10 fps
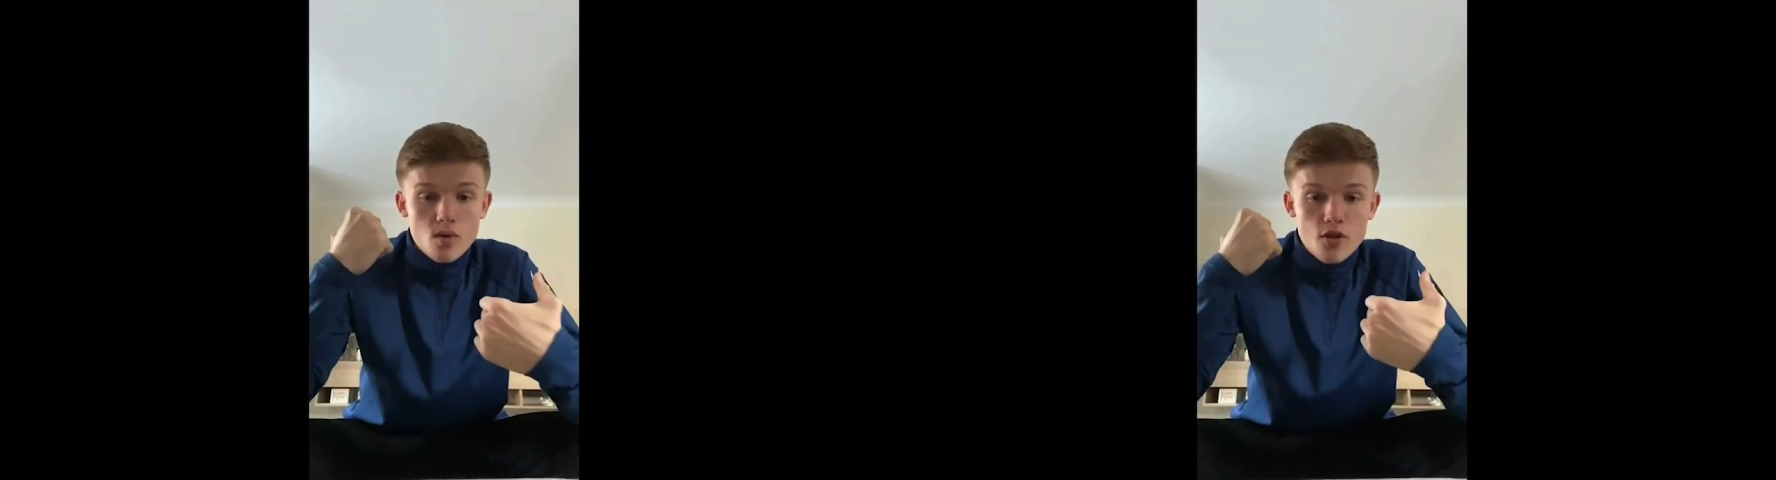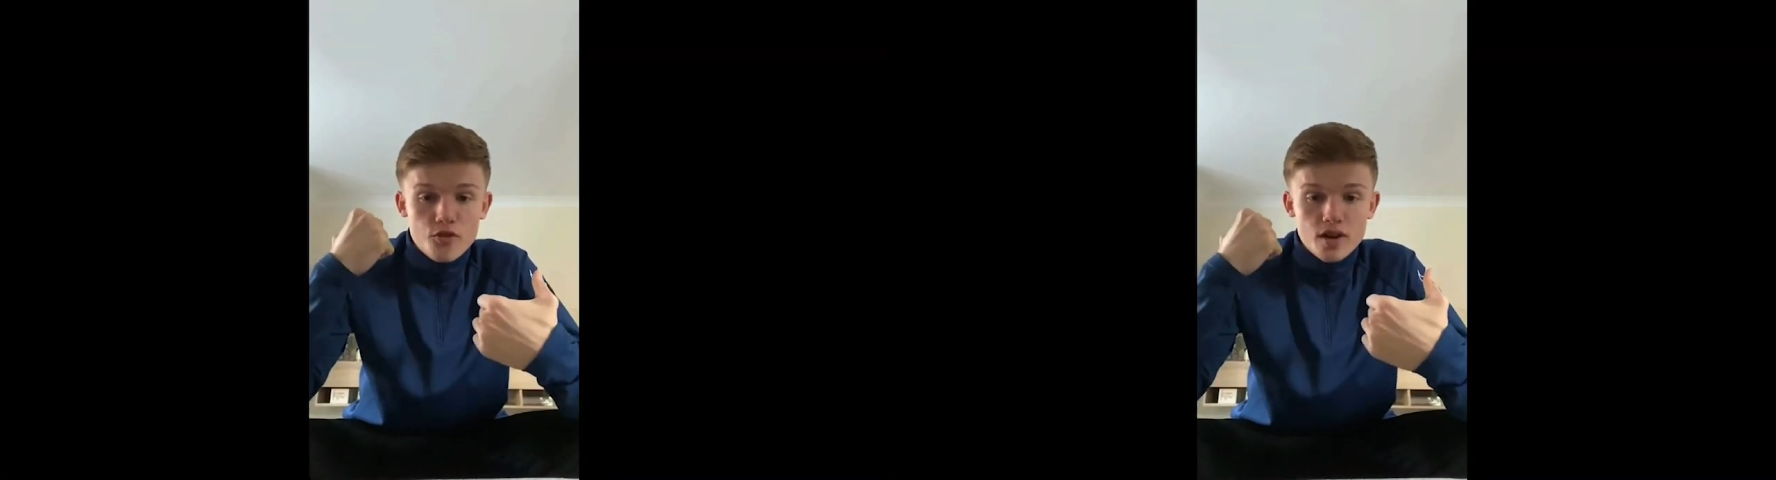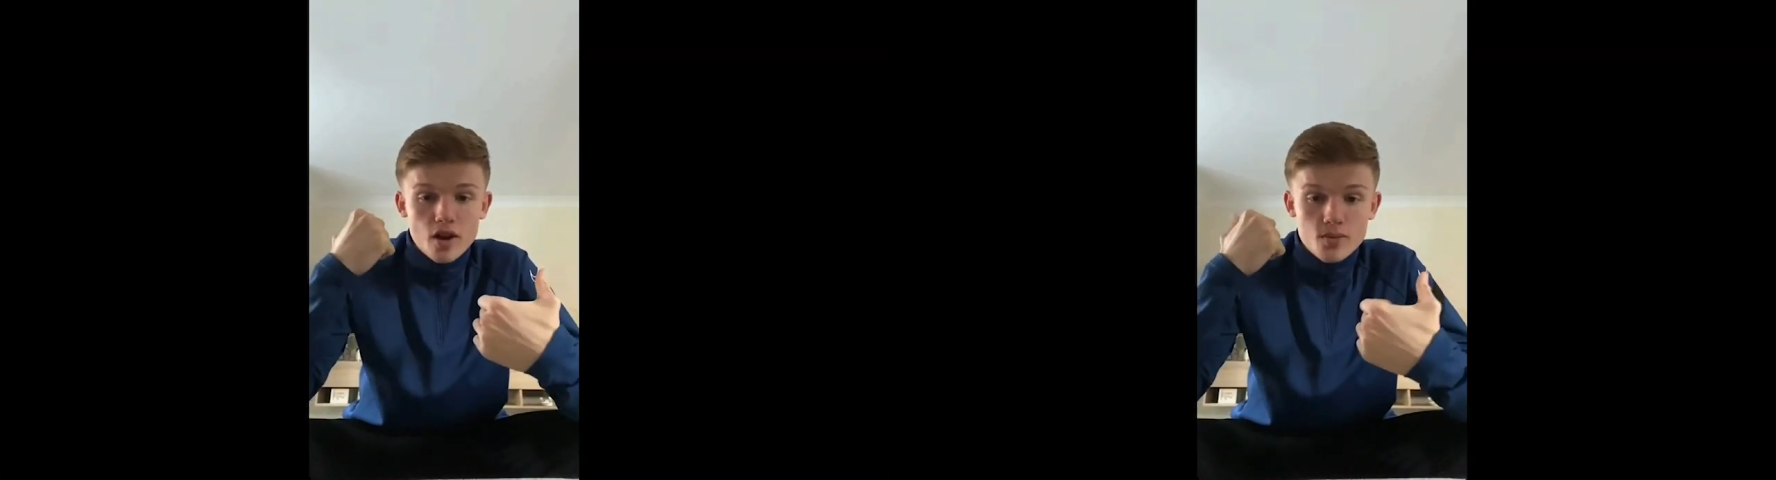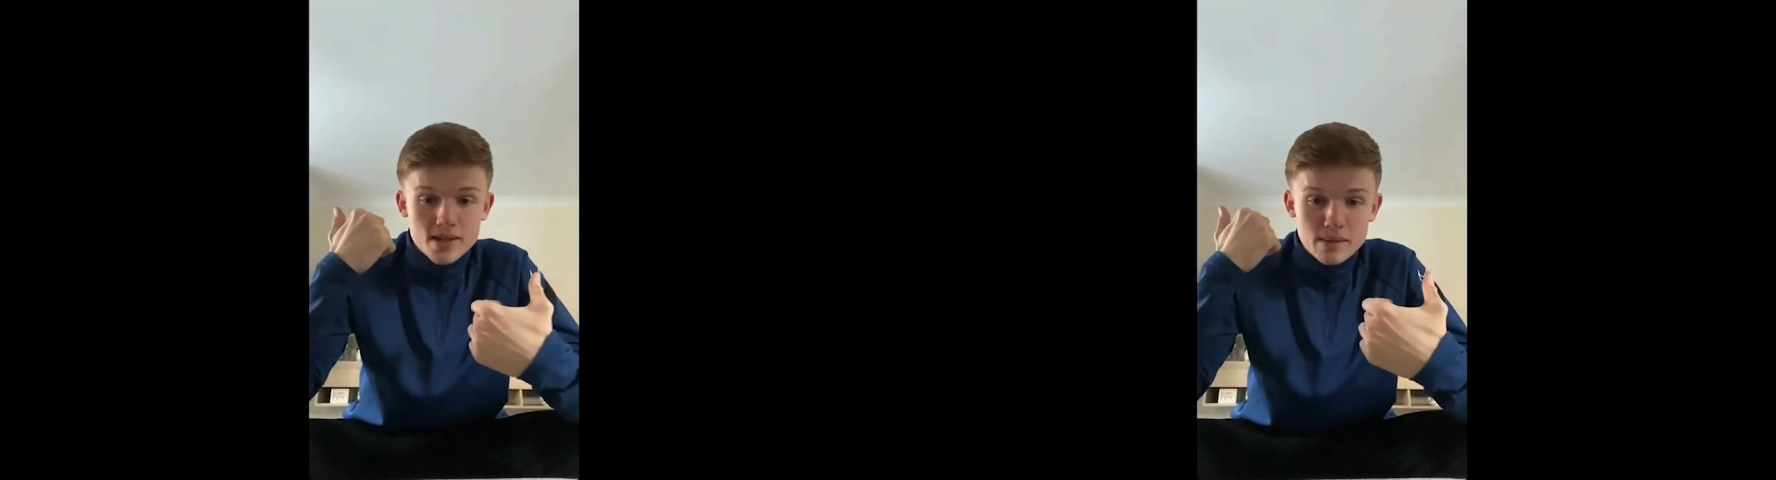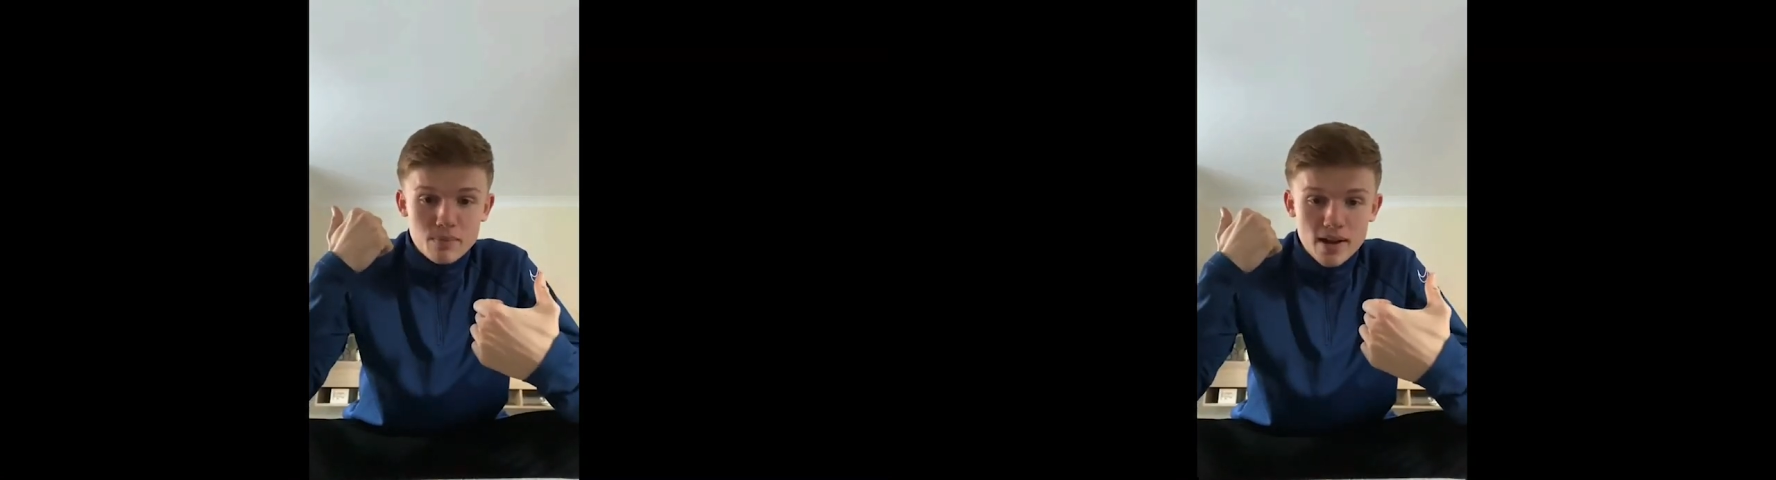for it like we did
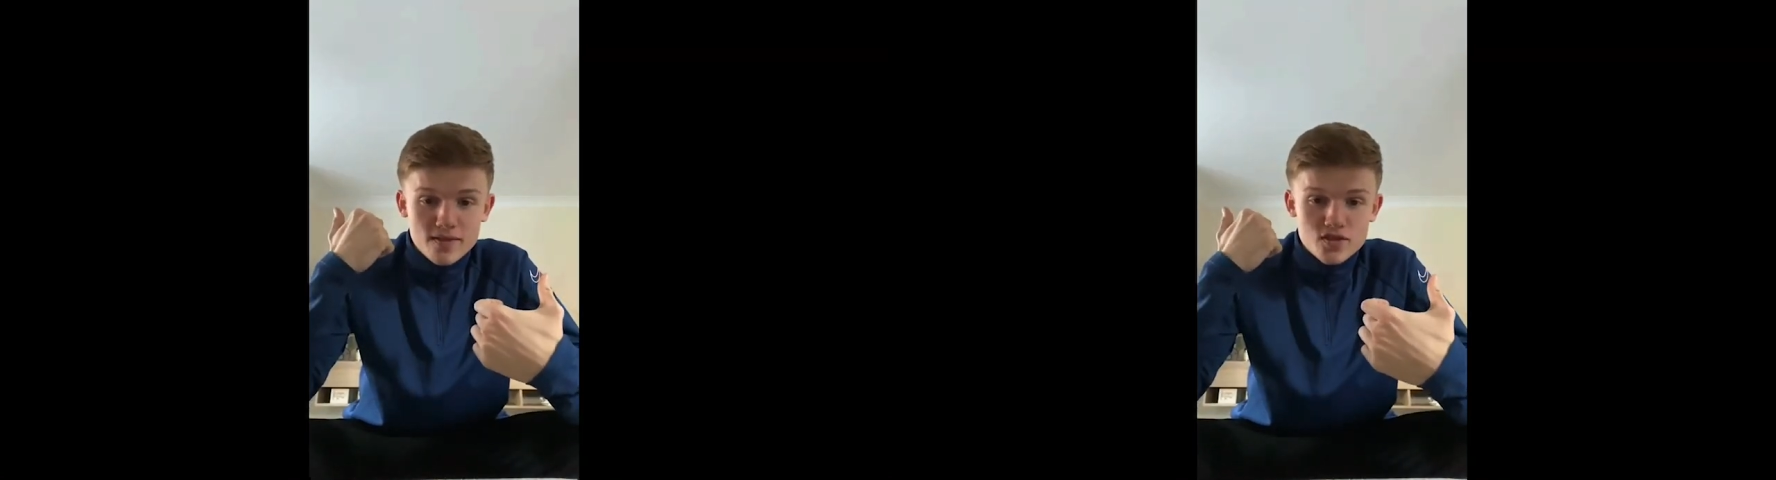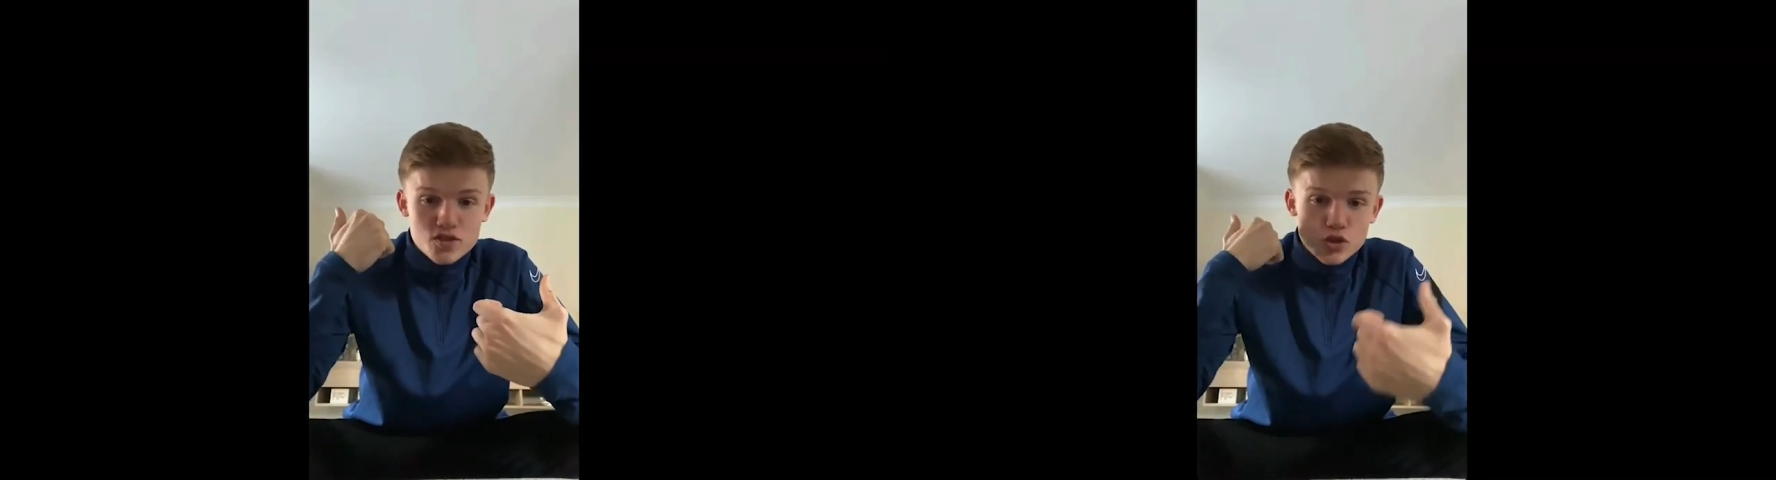plan to,